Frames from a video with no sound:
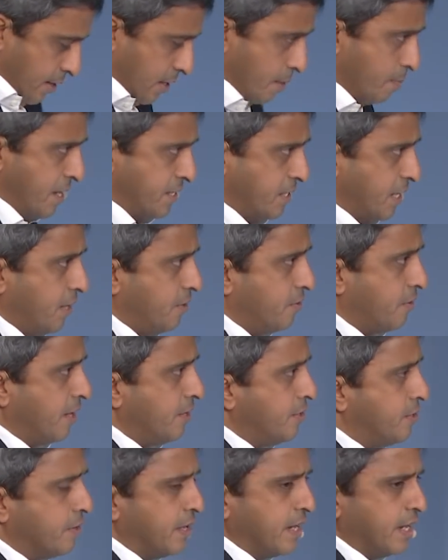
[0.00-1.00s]
the basic
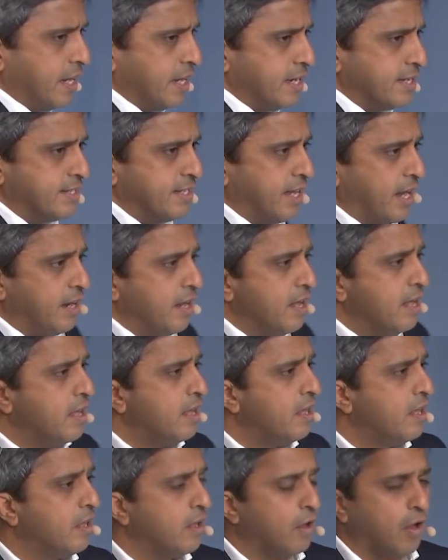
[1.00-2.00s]
trend today is that
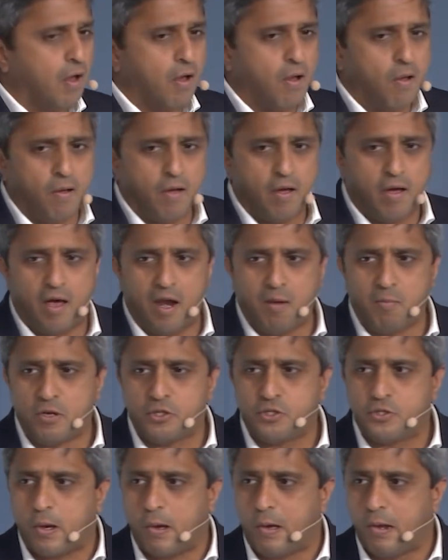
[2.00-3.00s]

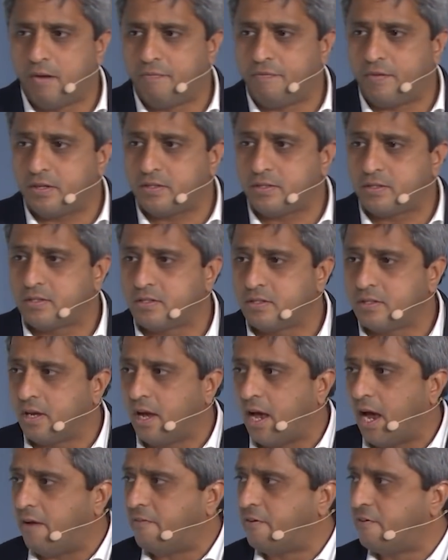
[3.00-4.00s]
almost all of us,
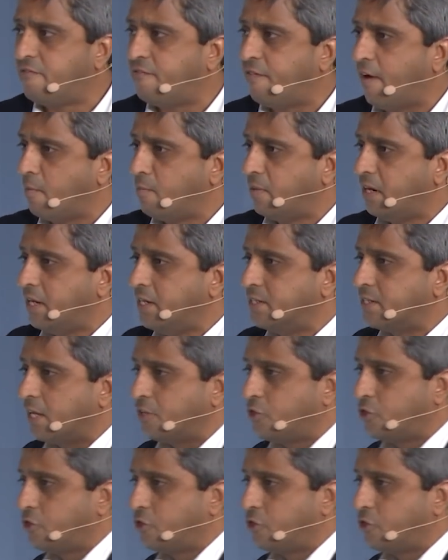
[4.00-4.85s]
our families, our